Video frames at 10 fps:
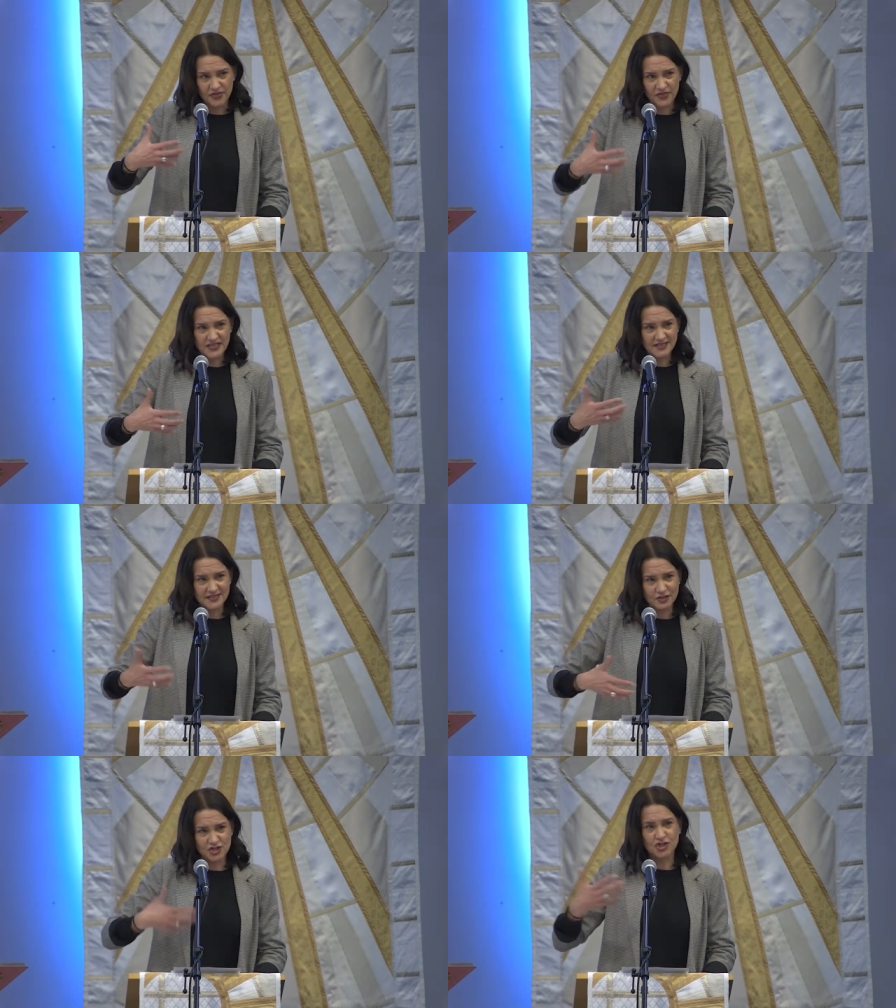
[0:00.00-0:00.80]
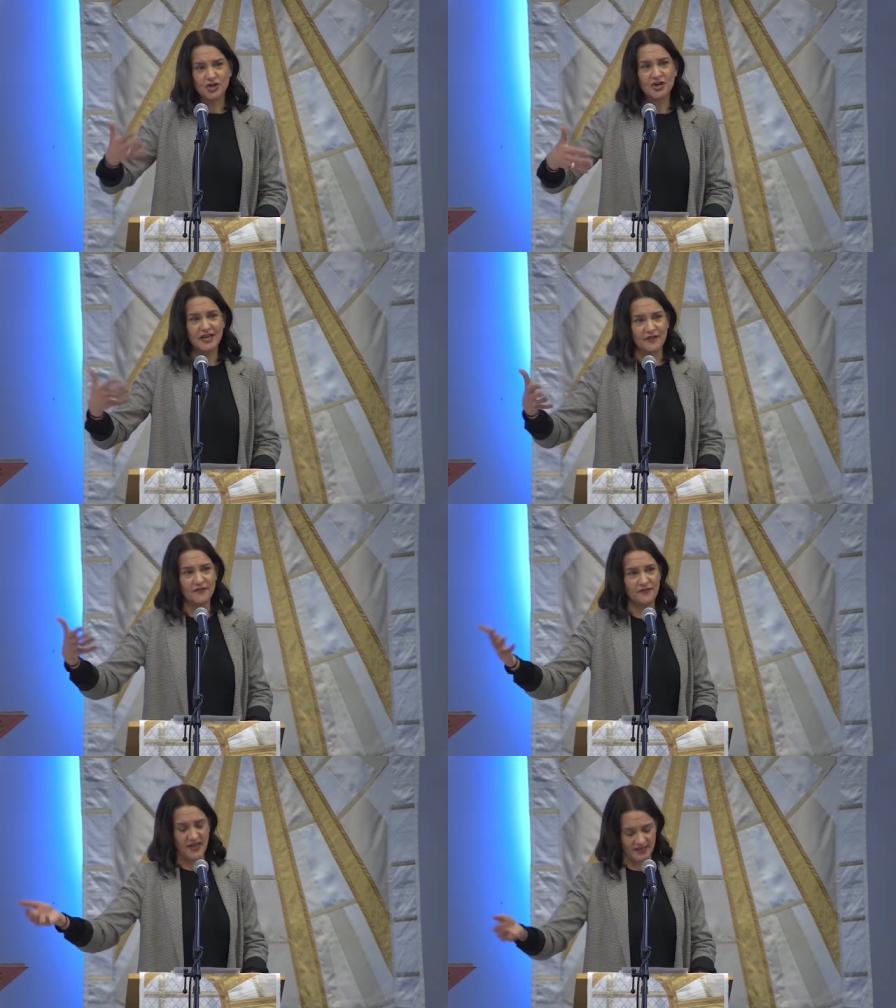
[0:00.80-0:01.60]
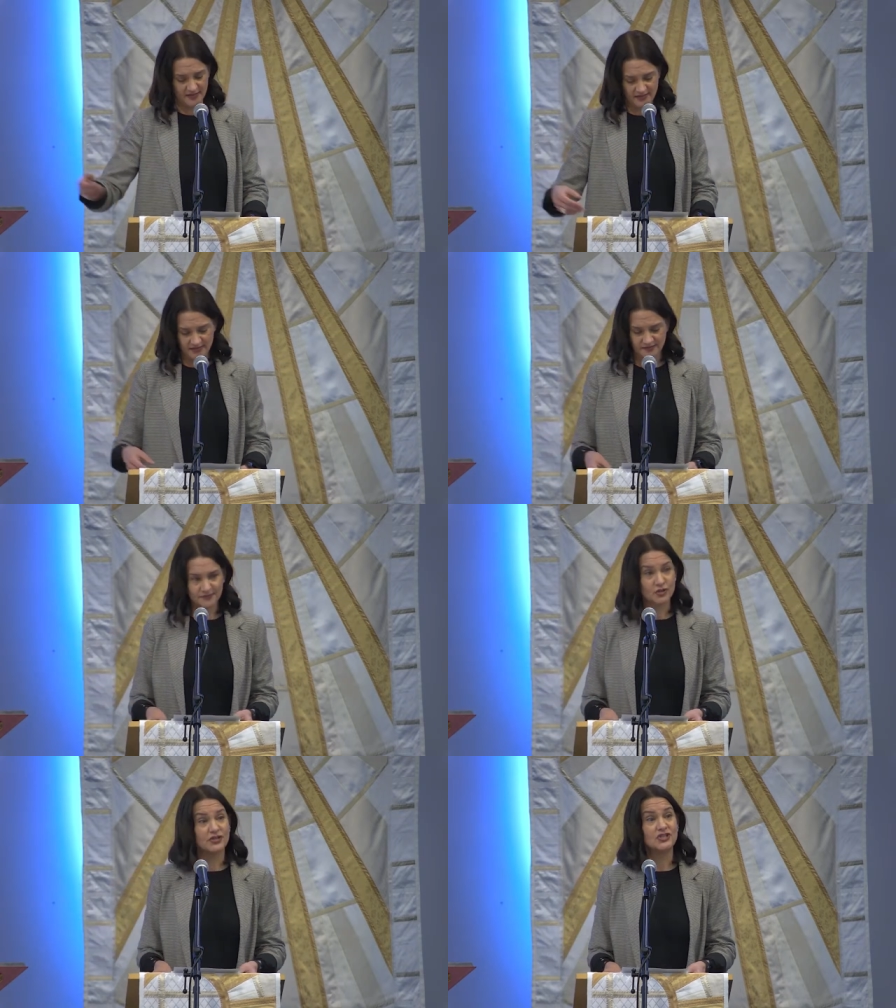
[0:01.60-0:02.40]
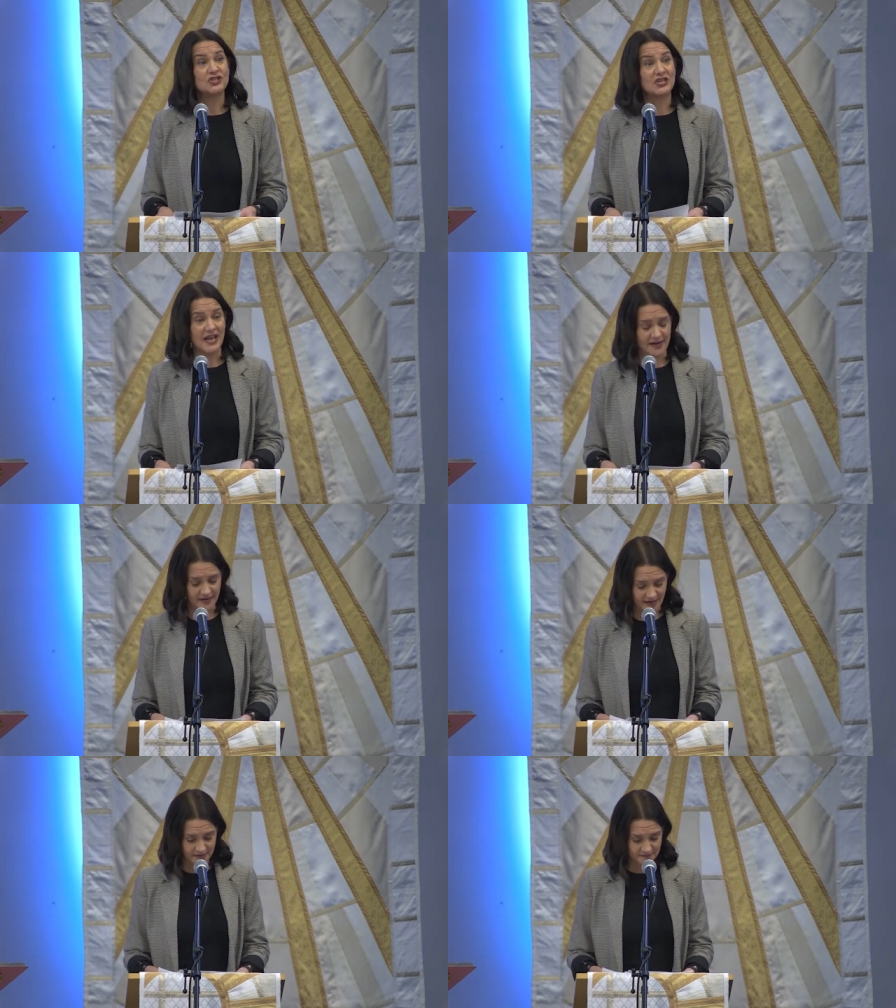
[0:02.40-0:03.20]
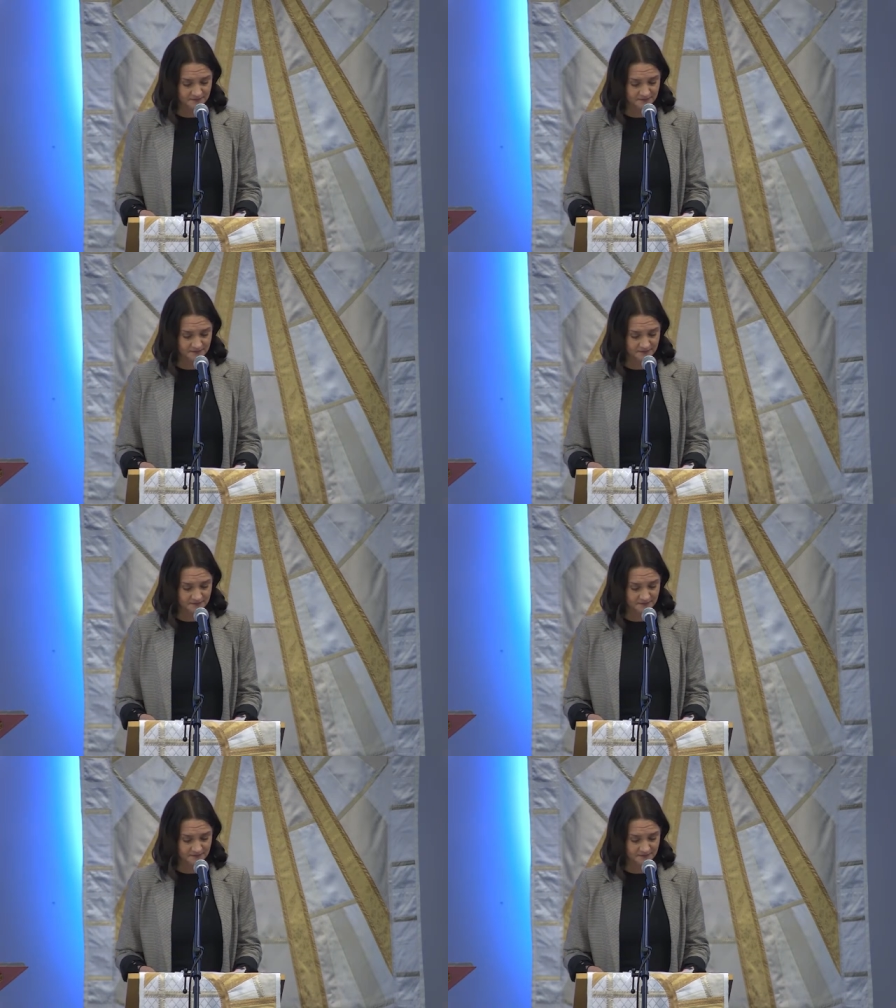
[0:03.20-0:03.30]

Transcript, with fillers: This journey of faith, Christianity,